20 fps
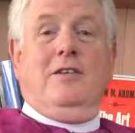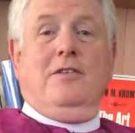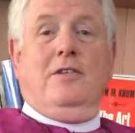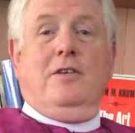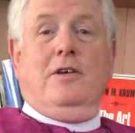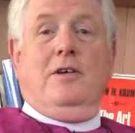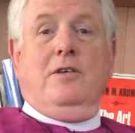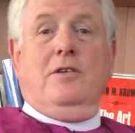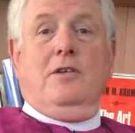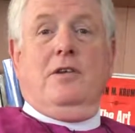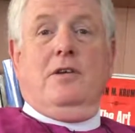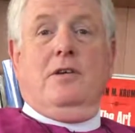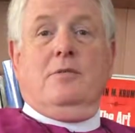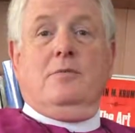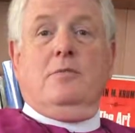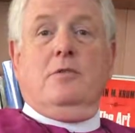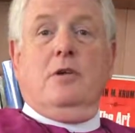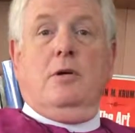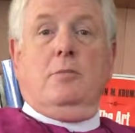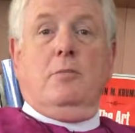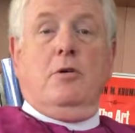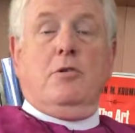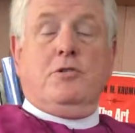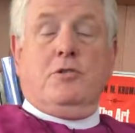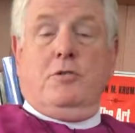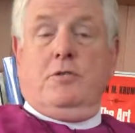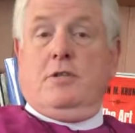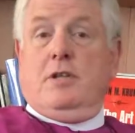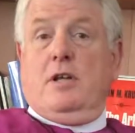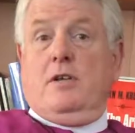the
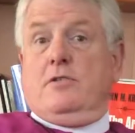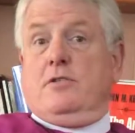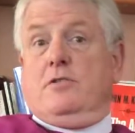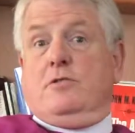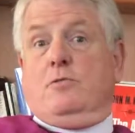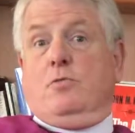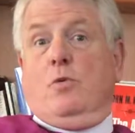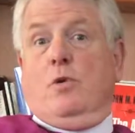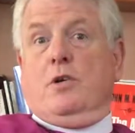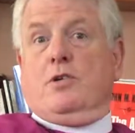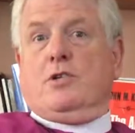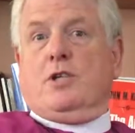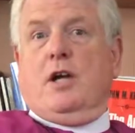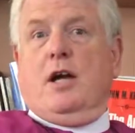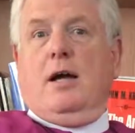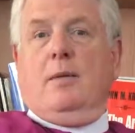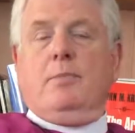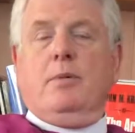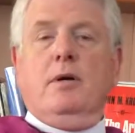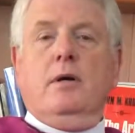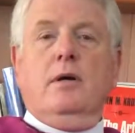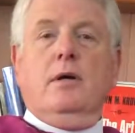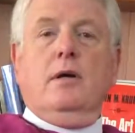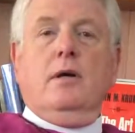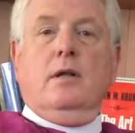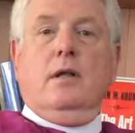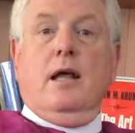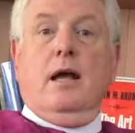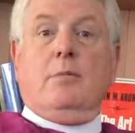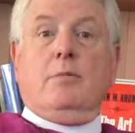emotional intelligence workshop
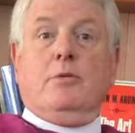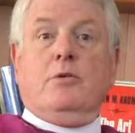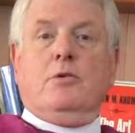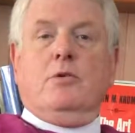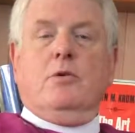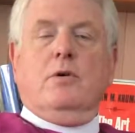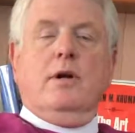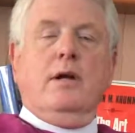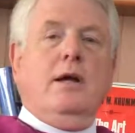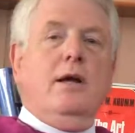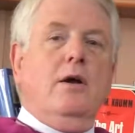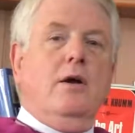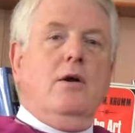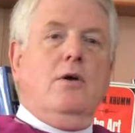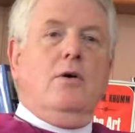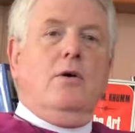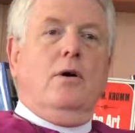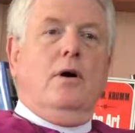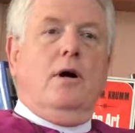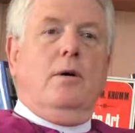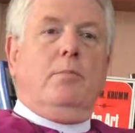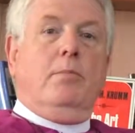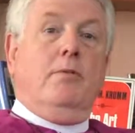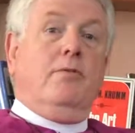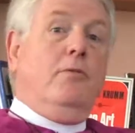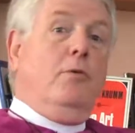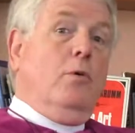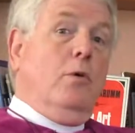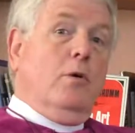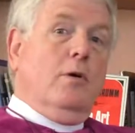laboratory
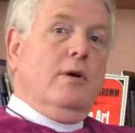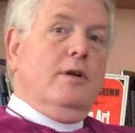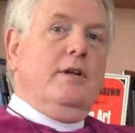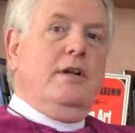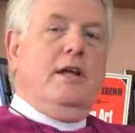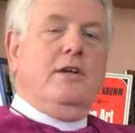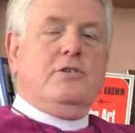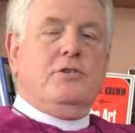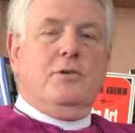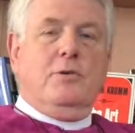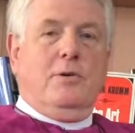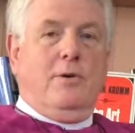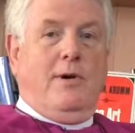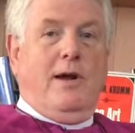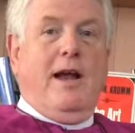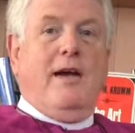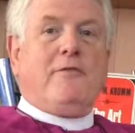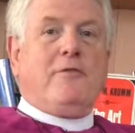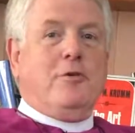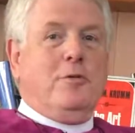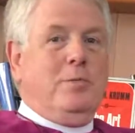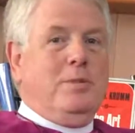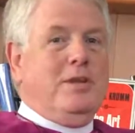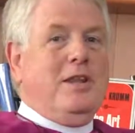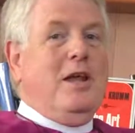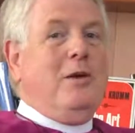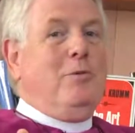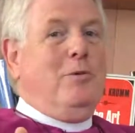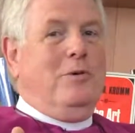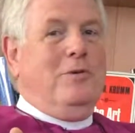before ordination or after, but
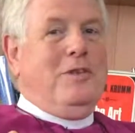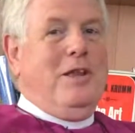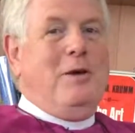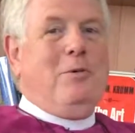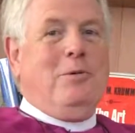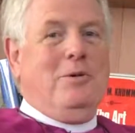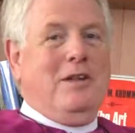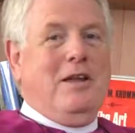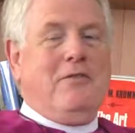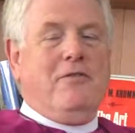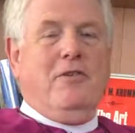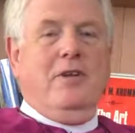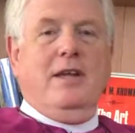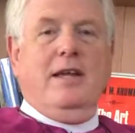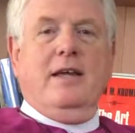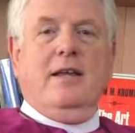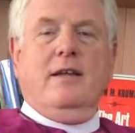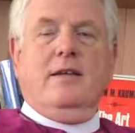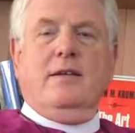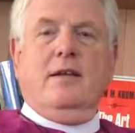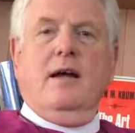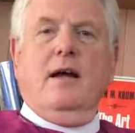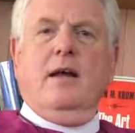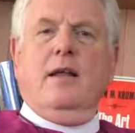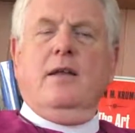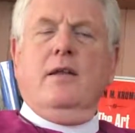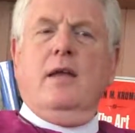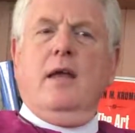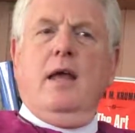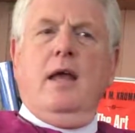they will definitely get it
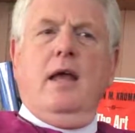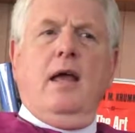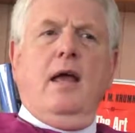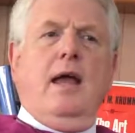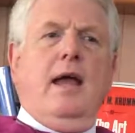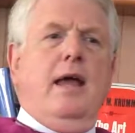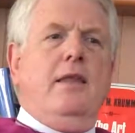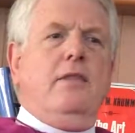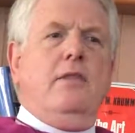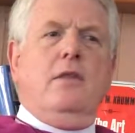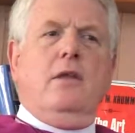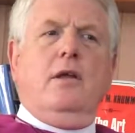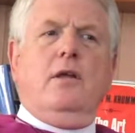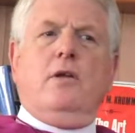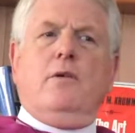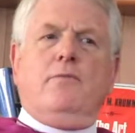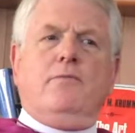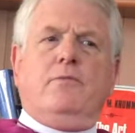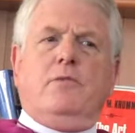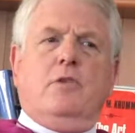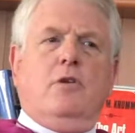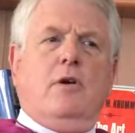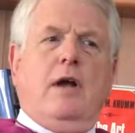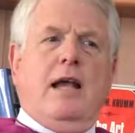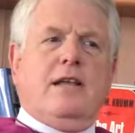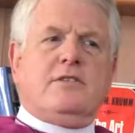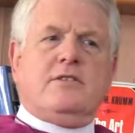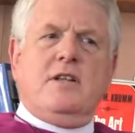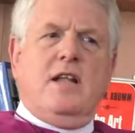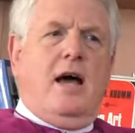done. And there
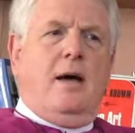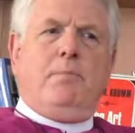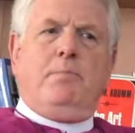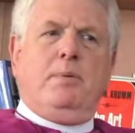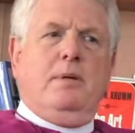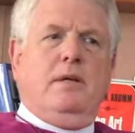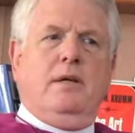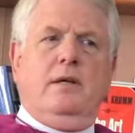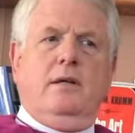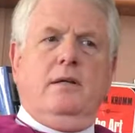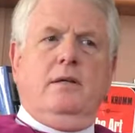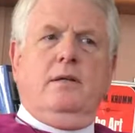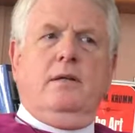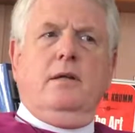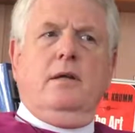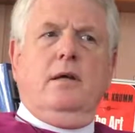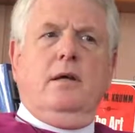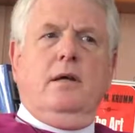has not been